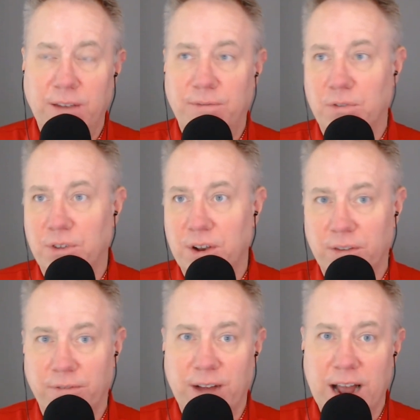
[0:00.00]
If there was another
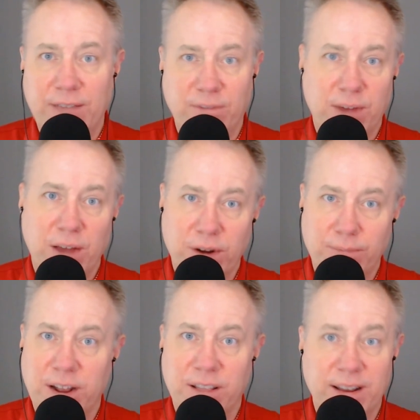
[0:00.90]
5, he probably would have
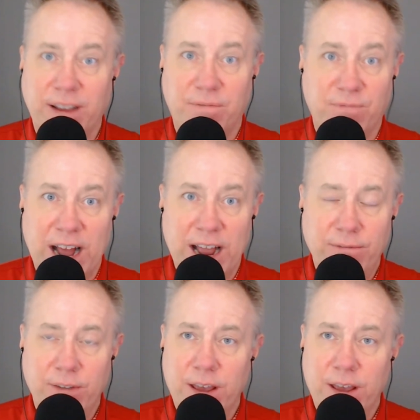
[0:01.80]
been in the next 5.